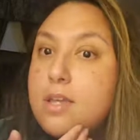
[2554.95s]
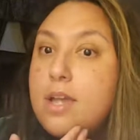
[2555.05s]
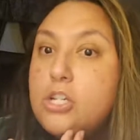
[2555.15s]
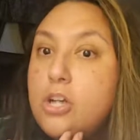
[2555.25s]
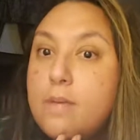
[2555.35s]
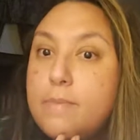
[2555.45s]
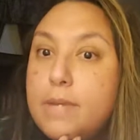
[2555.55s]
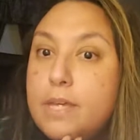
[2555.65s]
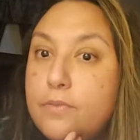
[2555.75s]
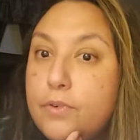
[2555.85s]
I shot
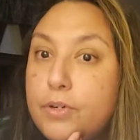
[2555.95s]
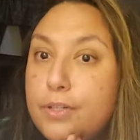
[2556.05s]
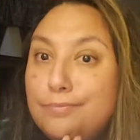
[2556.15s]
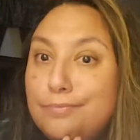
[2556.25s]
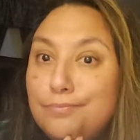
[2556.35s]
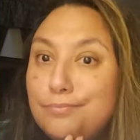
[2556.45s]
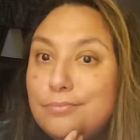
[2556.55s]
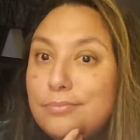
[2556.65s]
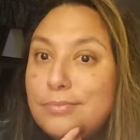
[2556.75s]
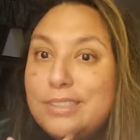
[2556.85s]
meth for
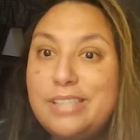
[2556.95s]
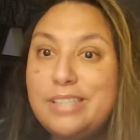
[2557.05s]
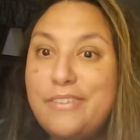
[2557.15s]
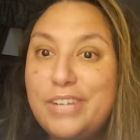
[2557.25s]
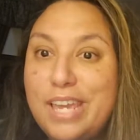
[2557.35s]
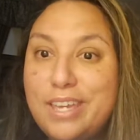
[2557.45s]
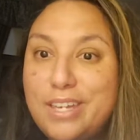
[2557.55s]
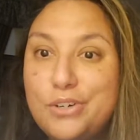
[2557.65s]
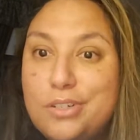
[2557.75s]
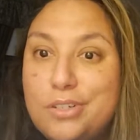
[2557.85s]
7-8
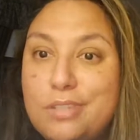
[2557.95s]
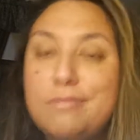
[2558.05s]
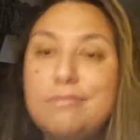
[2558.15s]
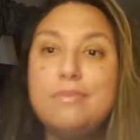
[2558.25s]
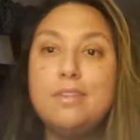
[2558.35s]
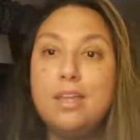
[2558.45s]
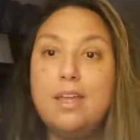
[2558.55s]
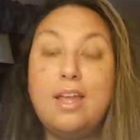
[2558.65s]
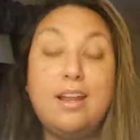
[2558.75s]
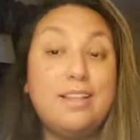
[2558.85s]
years,
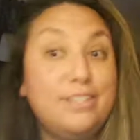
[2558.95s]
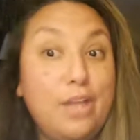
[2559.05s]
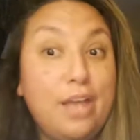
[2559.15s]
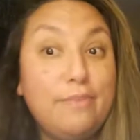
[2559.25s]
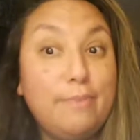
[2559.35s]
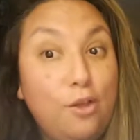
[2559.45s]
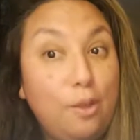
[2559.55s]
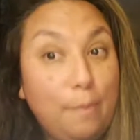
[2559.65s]
and I still have all my